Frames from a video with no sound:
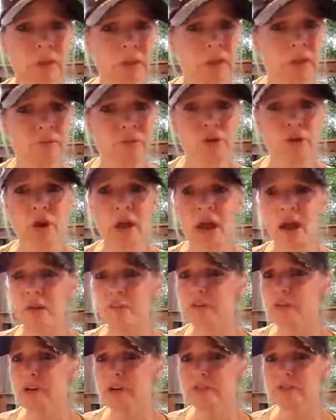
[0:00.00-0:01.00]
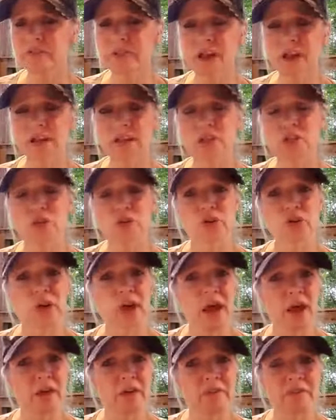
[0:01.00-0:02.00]
If you have reflux or you
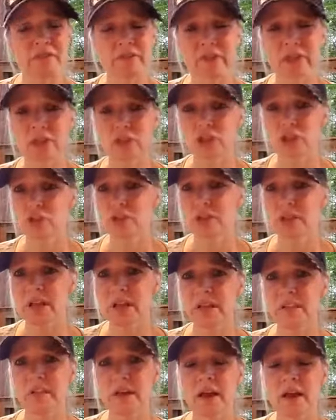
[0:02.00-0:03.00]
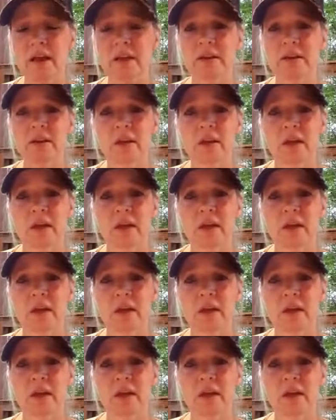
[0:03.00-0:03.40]
have issues like that,